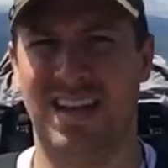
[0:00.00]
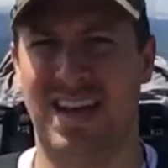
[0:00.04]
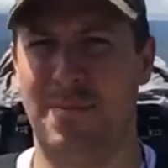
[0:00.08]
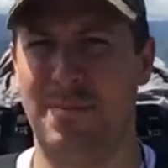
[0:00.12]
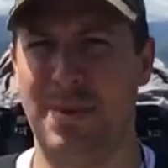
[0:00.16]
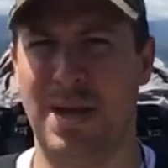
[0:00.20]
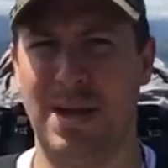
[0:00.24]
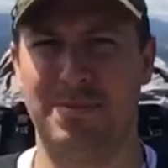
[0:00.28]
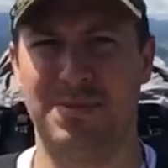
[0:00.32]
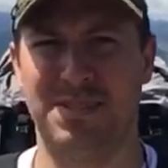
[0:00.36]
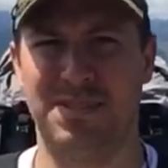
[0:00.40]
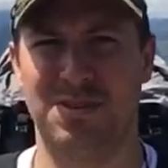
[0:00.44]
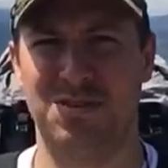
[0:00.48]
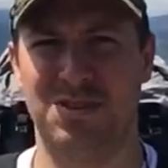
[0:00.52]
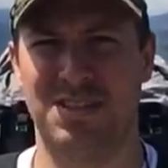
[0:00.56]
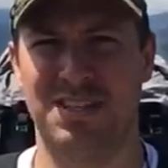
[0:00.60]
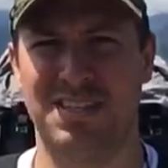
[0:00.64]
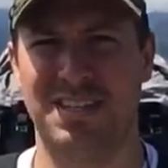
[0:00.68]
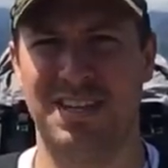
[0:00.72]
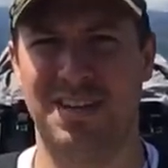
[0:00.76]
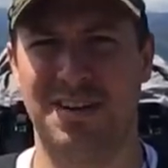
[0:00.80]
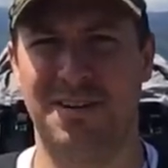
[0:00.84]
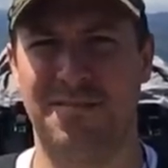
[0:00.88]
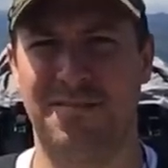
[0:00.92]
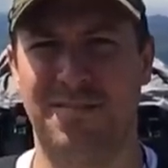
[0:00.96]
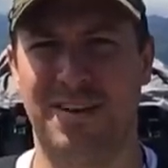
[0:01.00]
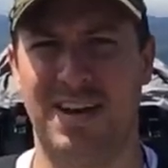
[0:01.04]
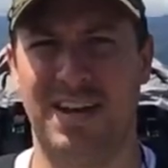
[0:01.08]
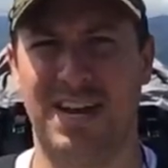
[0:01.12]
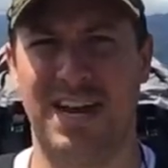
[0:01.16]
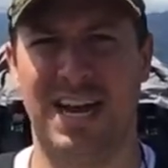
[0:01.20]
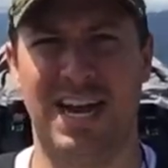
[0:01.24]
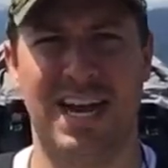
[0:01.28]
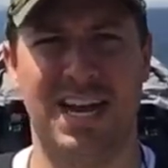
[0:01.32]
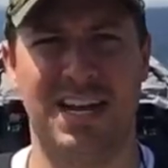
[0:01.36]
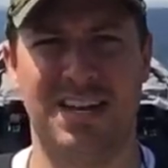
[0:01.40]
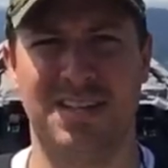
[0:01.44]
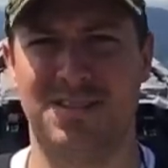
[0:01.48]
I'm absolutely terrified
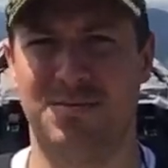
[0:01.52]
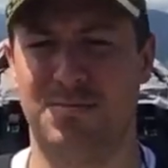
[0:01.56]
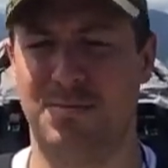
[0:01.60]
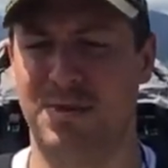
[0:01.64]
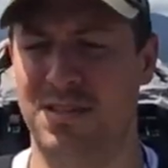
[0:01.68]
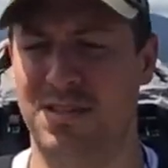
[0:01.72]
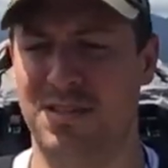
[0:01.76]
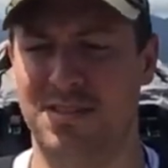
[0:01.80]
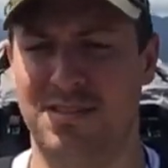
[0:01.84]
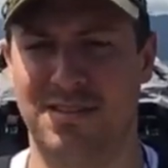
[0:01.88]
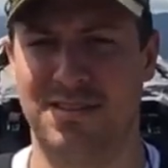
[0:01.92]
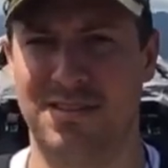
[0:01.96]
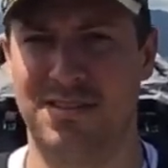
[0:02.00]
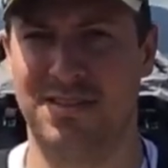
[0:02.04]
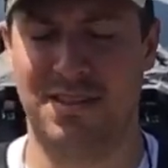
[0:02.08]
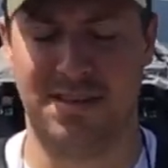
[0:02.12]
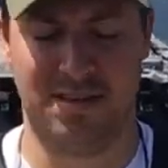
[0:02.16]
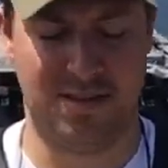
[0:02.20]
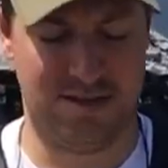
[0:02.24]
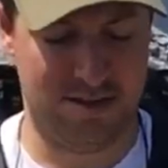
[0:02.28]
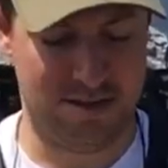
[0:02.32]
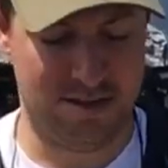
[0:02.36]
of heights, but this is